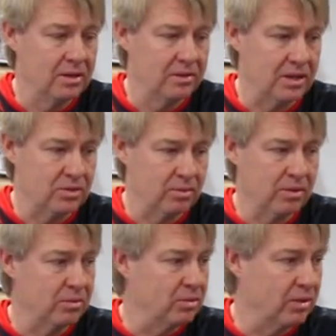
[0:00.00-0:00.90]
That's
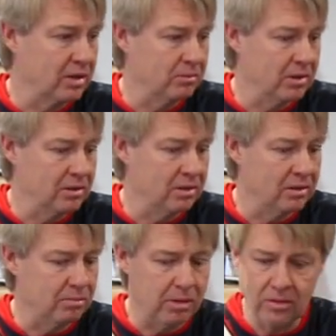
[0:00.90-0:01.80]
what we'd recommend
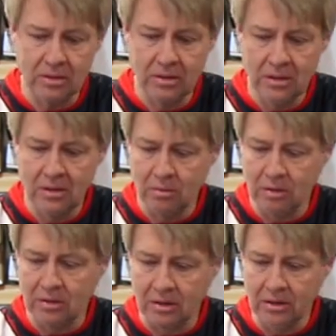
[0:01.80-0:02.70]
on the Polk
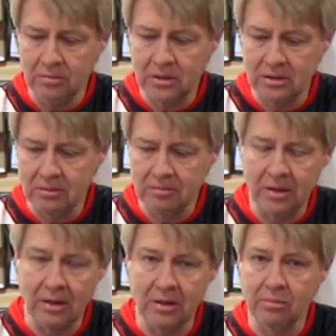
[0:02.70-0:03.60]
with the Klipsch.
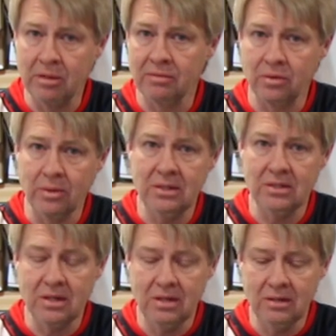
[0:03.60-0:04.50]
A little bit of a
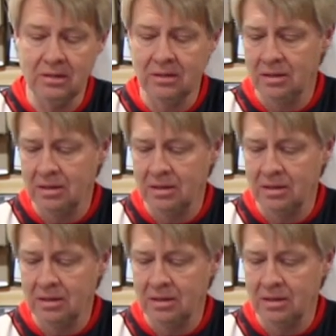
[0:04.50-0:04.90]
redesign